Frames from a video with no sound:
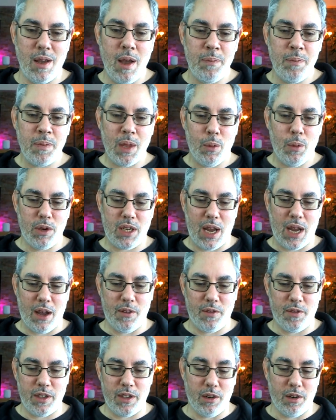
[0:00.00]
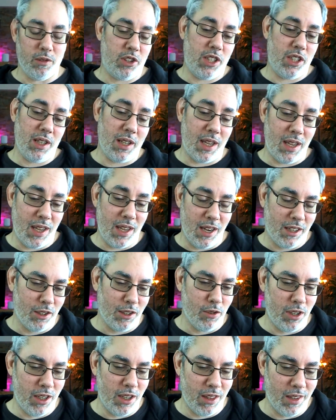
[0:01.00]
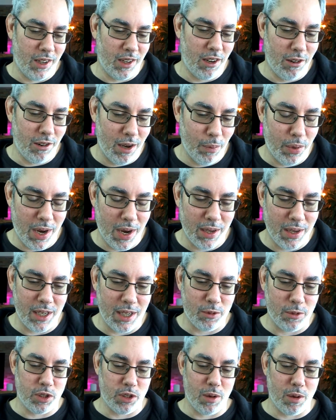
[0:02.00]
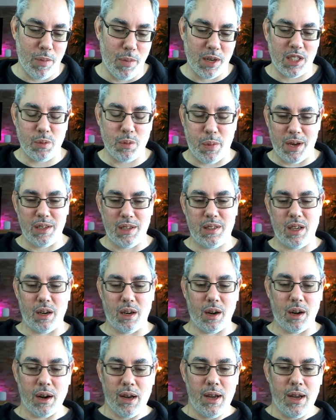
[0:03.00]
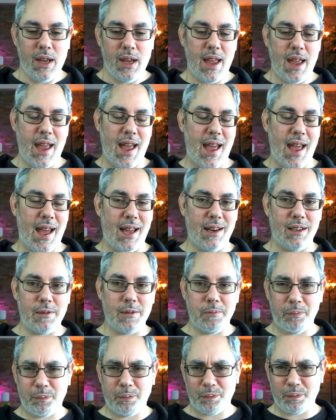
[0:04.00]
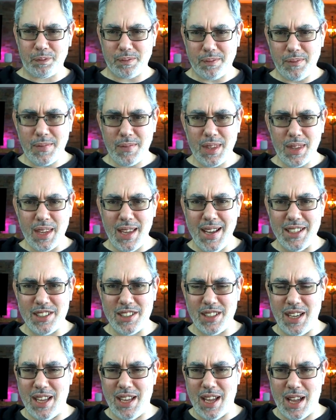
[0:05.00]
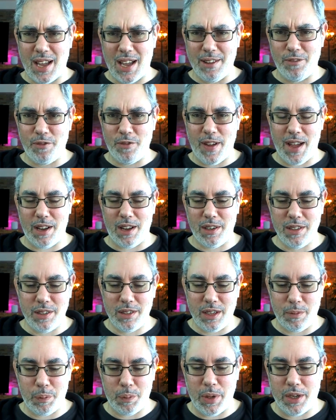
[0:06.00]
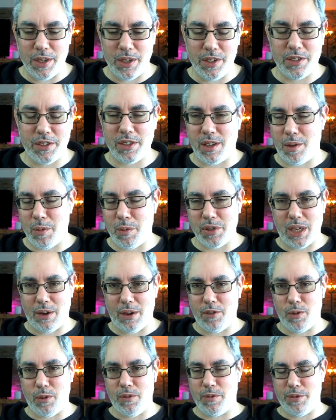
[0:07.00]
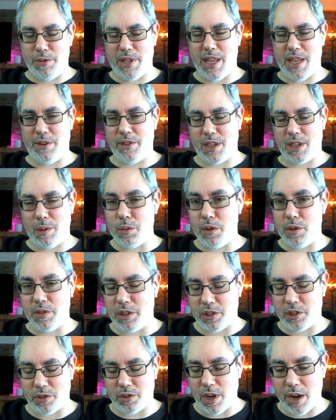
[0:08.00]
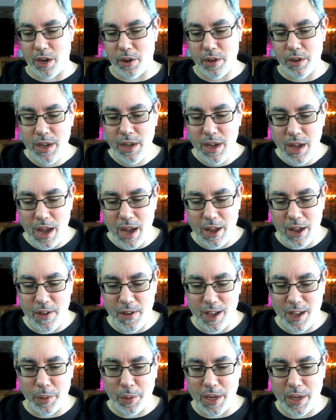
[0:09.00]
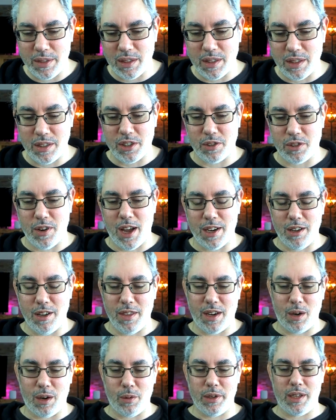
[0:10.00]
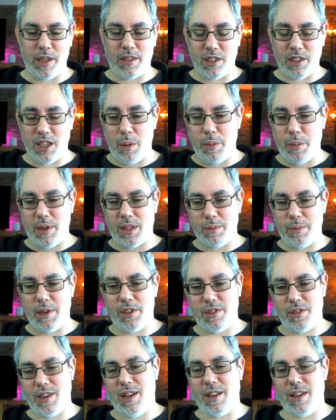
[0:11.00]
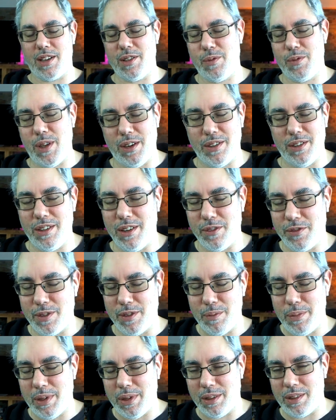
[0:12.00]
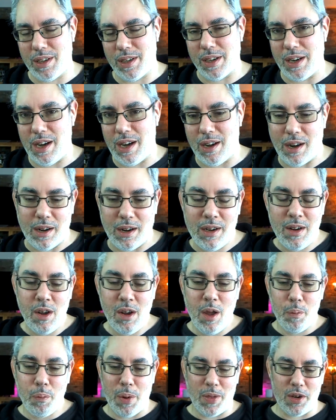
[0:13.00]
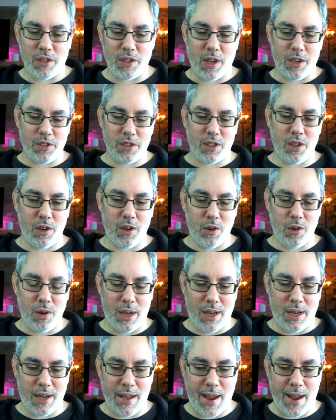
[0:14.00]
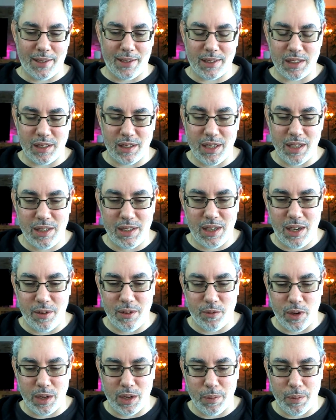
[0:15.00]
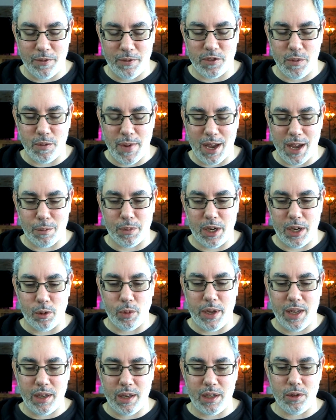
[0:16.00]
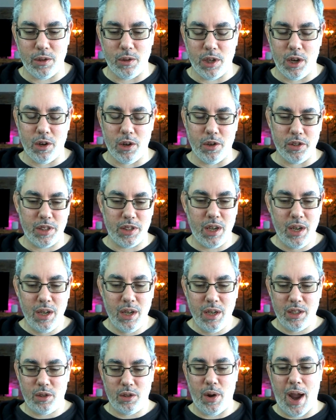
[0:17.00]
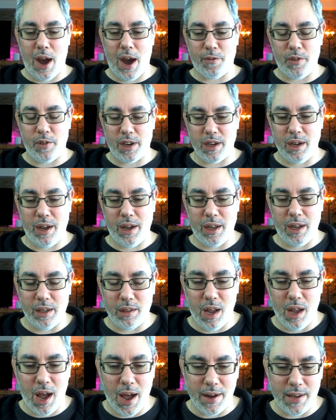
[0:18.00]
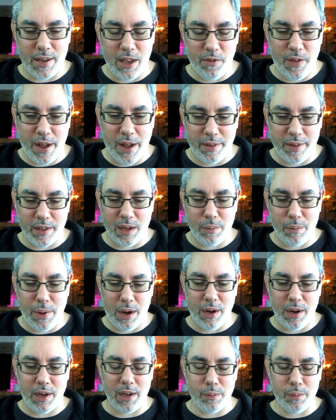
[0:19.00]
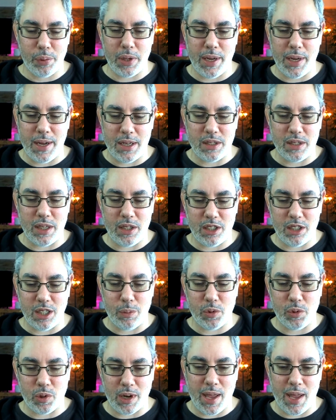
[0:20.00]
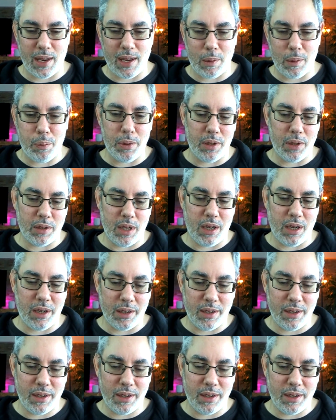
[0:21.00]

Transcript: which have chili included in the curing process, which are much spicier. And I found, because almost everyone from South Africa moved to Toronto, I found places in Toronto that are willing to ship it to Montreal, because we don't know from biltong here. But there's also Alex Lindsay, friend of mine from MacBreak Weekly, who goes to Africa a lot. He found an American place that ships organic biltong.